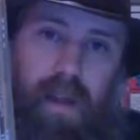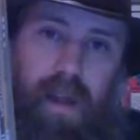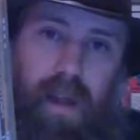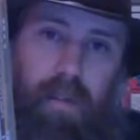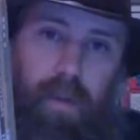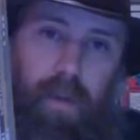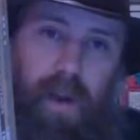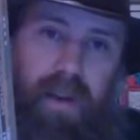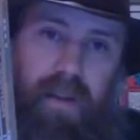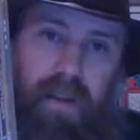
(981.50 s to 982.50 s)

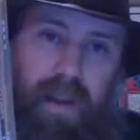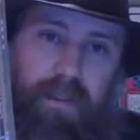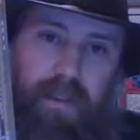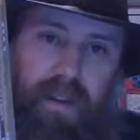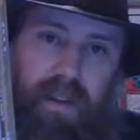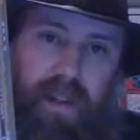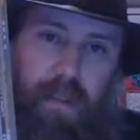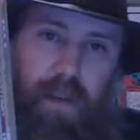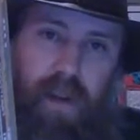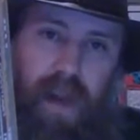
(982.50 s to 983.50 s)
Blu-ray collection that they
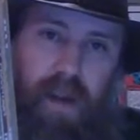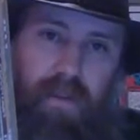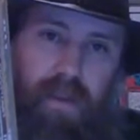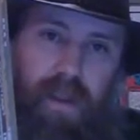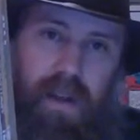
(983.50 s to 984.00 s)
put out.